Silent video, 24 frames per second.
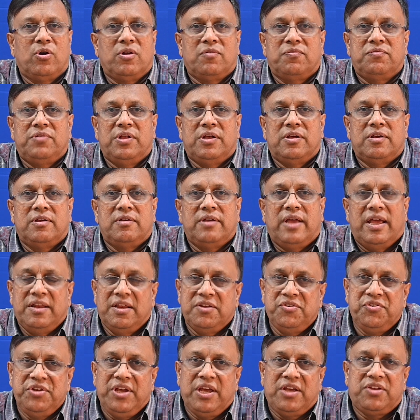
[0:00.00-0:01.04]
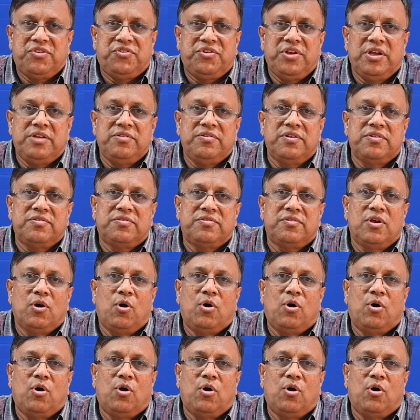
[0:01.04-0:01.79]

of the energy exchanges,